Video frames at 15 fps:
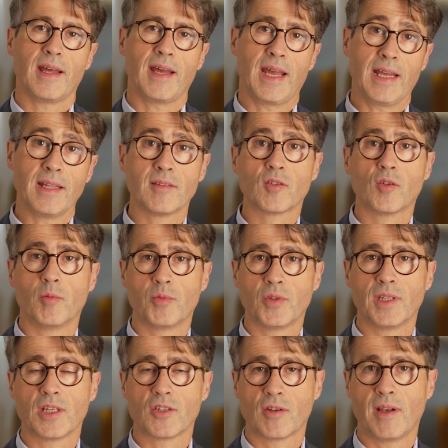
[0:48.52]
and
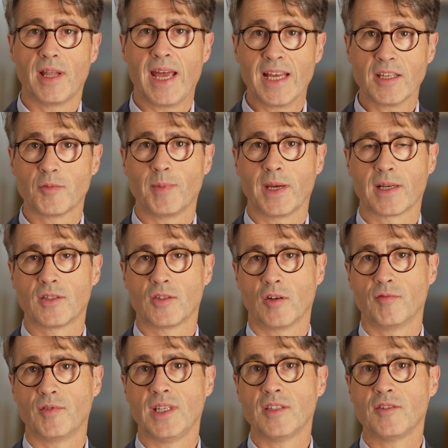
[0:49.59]
computational aspects
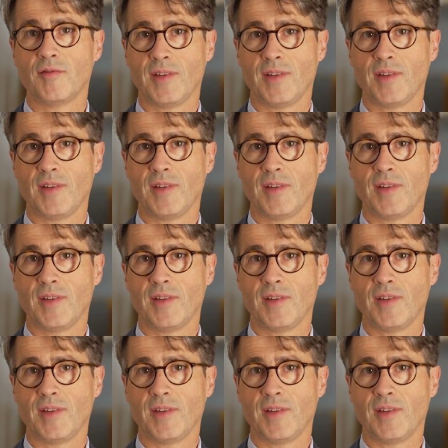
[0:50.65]
of these